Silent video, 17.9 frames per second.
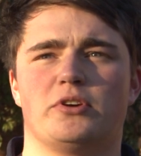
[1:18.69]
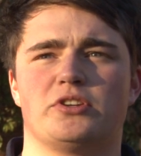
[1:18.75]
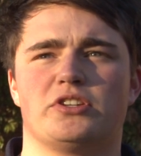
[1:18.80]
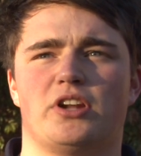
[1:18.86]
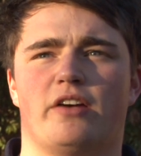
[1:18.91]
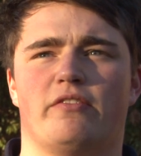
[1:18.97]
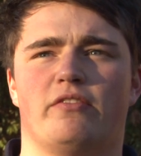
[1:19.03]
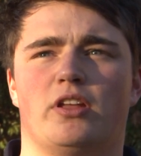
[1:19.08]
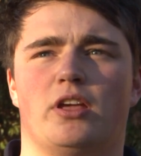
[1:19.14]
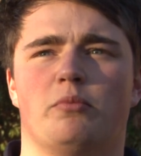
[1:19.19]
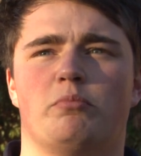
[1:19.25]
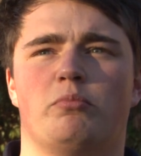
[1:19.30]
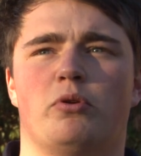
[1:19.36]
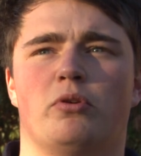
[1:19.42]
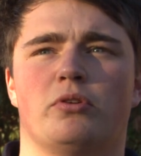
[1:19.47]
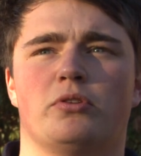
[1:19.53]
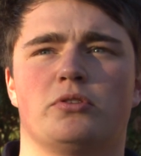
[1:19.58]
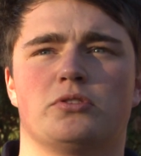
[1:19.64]
we should have an
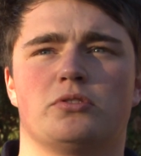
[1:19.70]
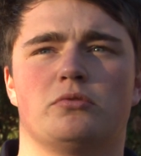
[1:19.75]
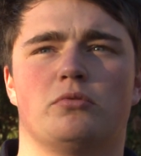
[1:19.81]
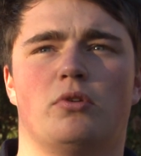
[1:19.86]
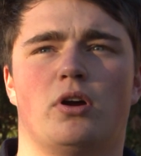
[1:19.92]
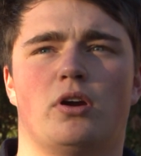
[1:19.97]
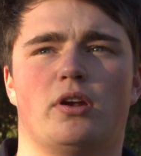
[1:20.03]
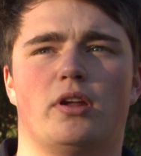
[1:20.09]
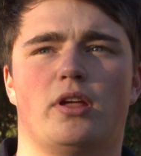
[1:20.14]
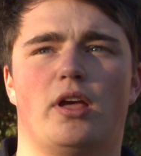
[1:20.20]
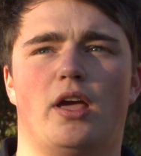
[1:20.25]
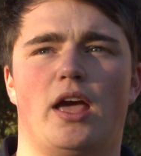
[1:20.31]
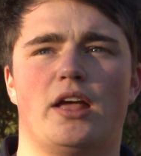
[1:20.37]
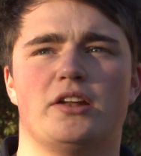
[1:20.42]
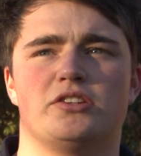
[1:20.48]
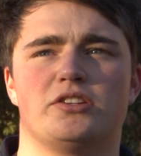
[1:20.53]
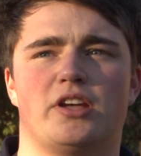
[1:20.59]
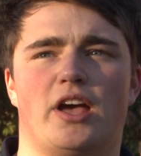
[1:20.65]
input into what
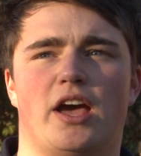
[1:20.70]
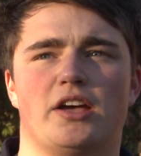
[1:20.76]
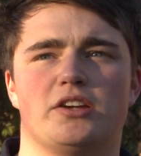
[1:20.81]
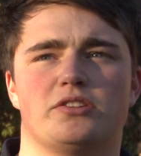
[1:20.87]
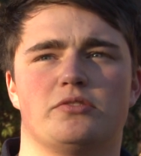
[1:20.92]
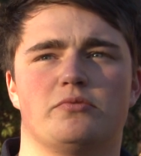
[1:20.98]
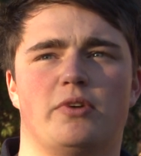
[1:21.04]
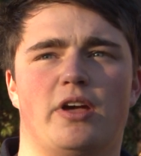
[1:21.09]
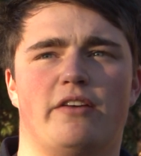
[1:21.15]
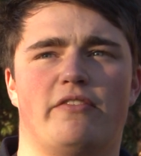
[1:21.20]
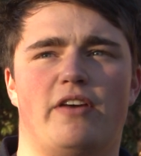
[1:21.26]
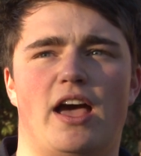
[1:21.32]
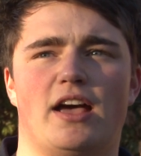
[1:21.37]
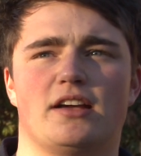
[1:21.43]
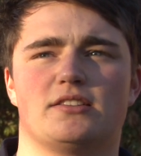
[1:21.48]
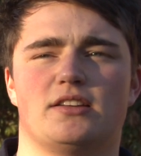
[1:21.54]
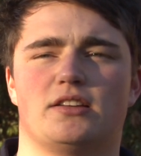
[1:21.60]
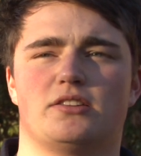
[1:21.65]
education we have
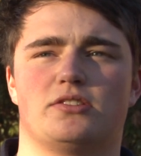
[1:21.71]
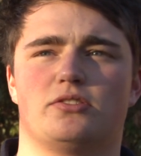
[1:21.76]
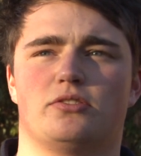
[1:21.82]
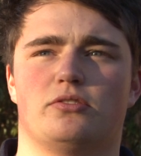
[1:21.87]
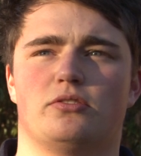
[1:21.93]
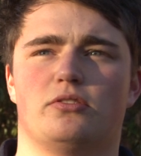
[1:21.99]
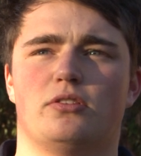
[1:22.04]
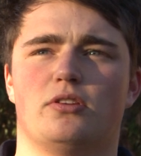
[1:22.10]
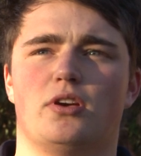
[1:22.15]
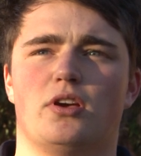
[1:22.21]
access to.